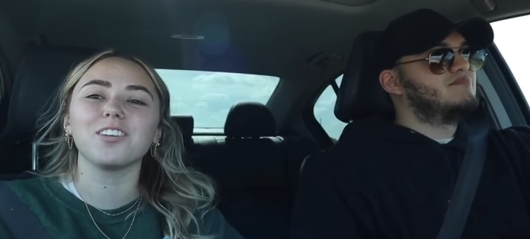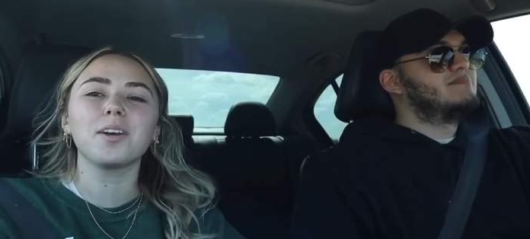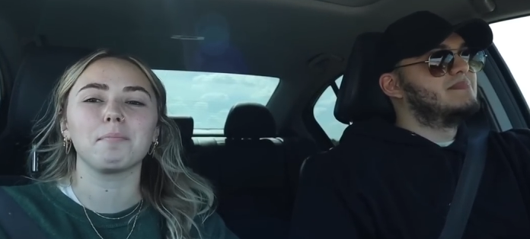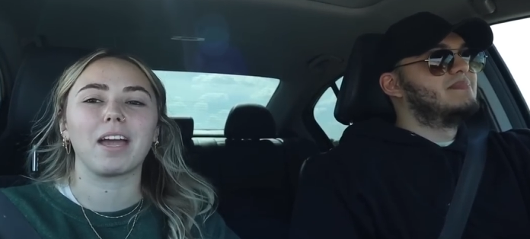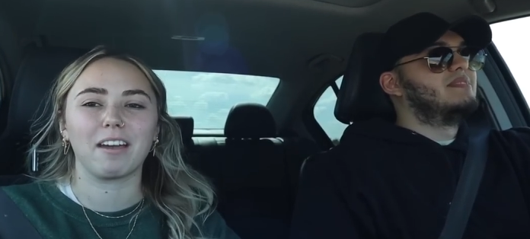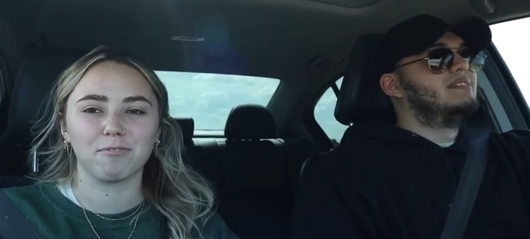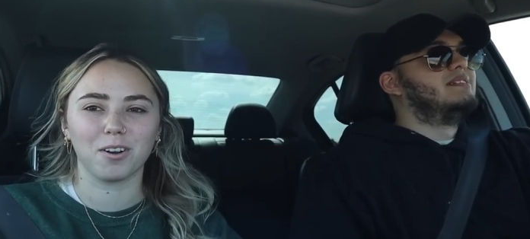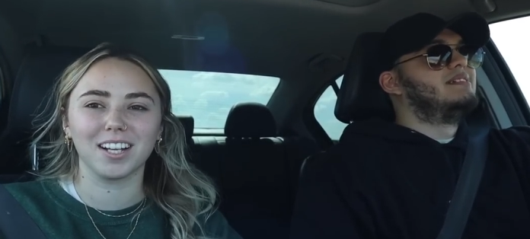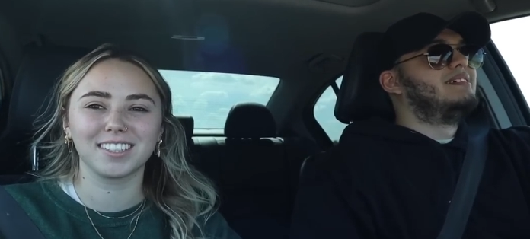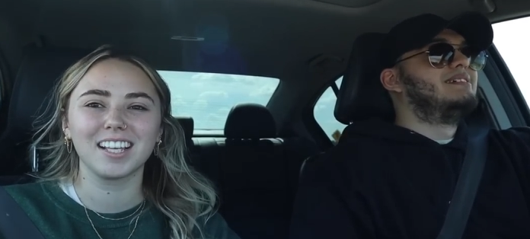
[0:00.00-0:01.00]
Speaker 1: you can make it
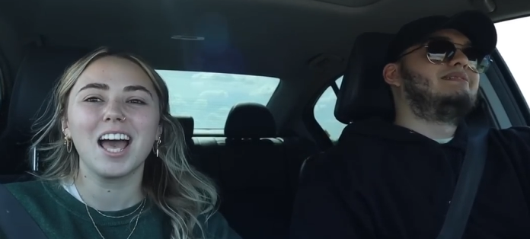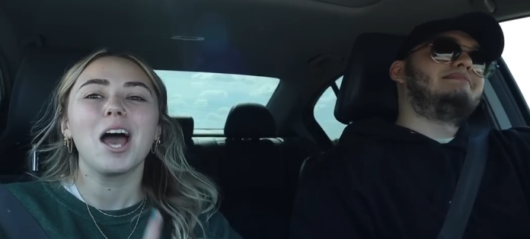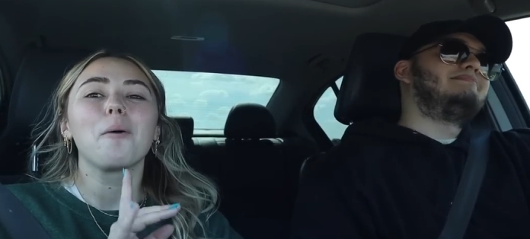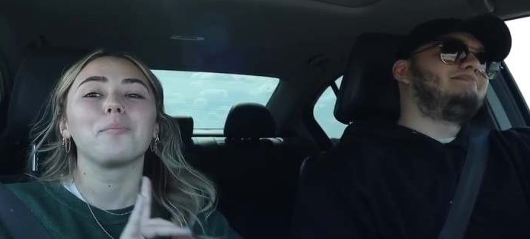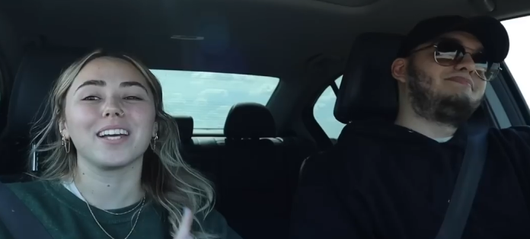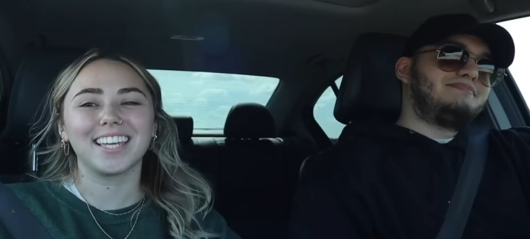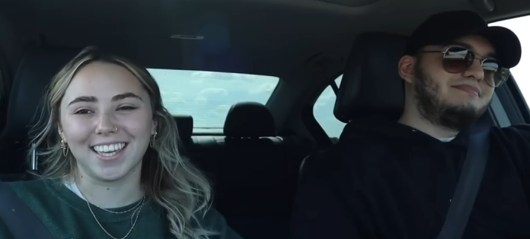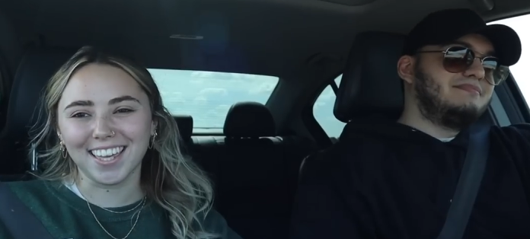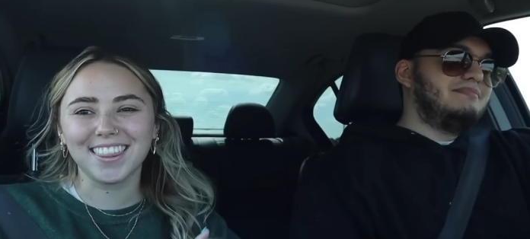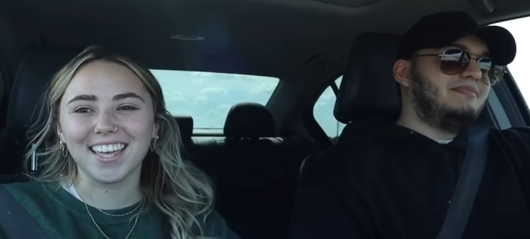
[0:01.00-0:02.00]
for us. But
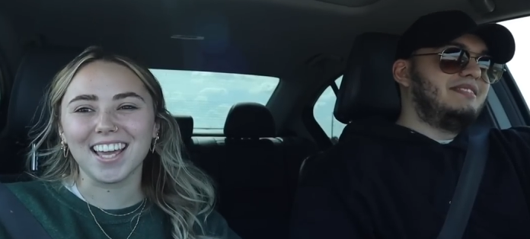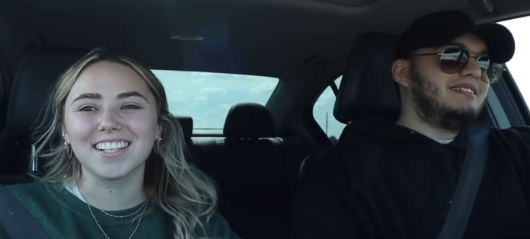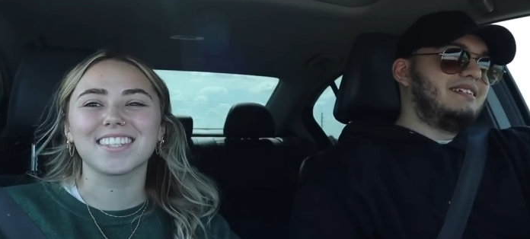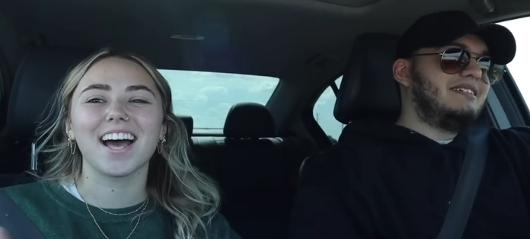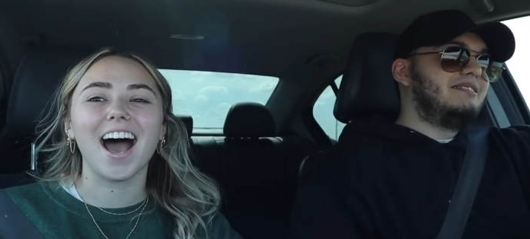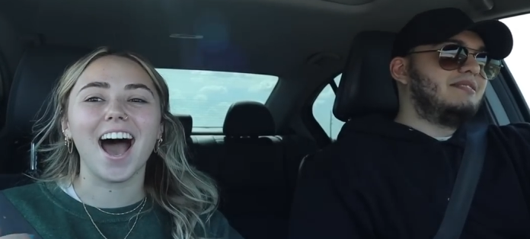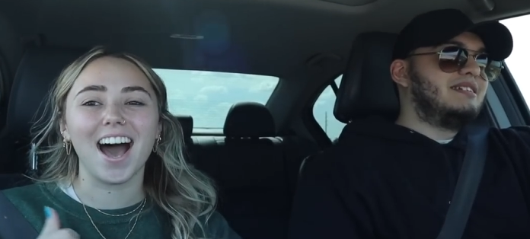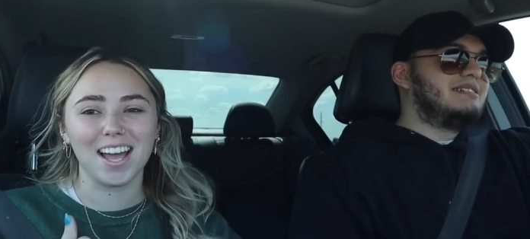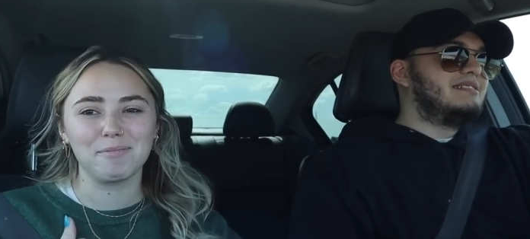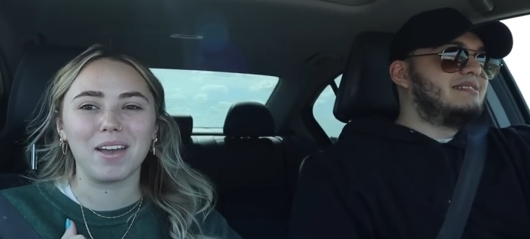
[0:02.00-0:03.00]
he thinks you that know,
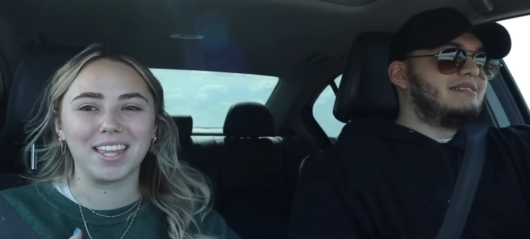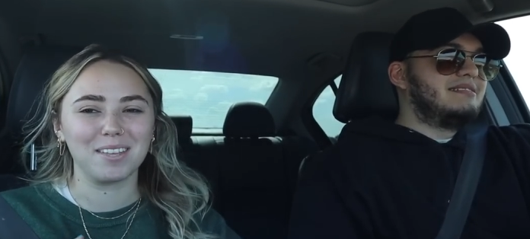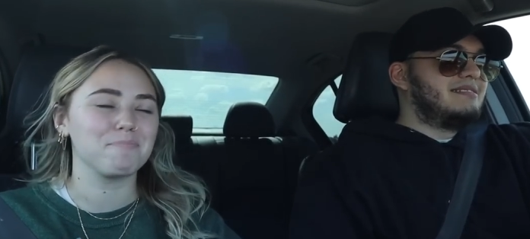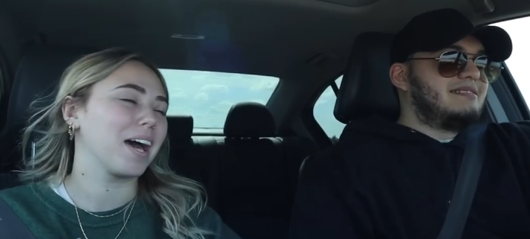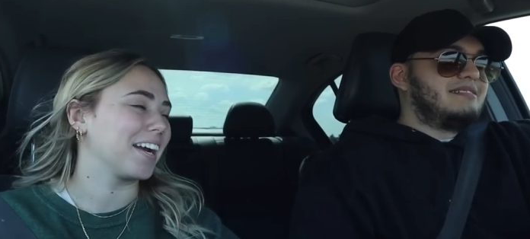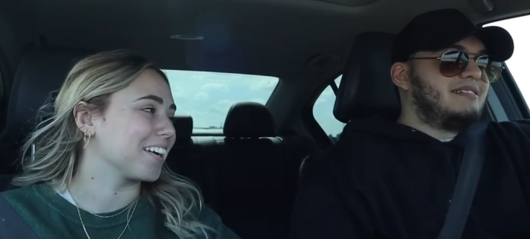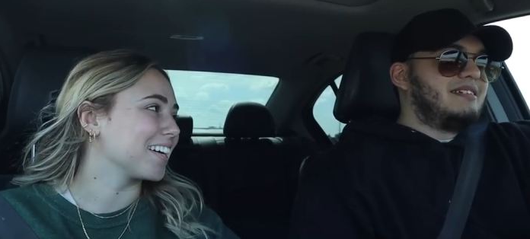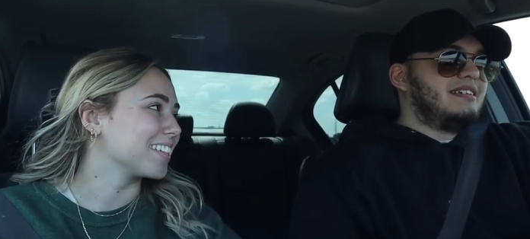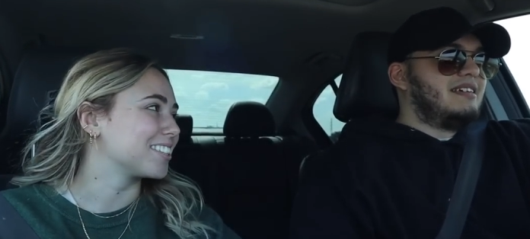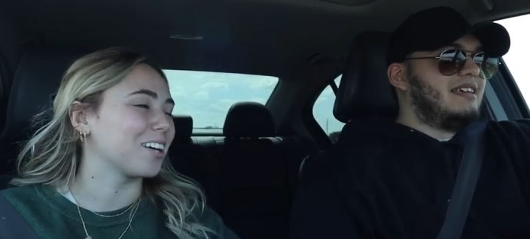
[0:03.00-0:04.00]
I make them better,
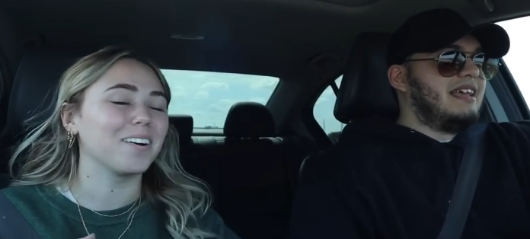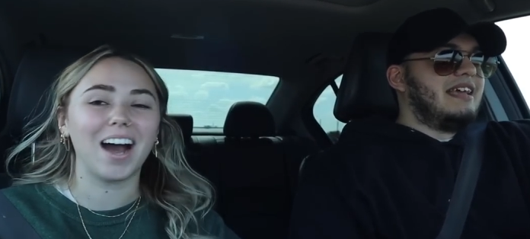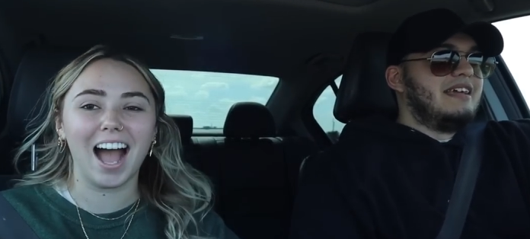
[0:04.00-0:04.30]
so if,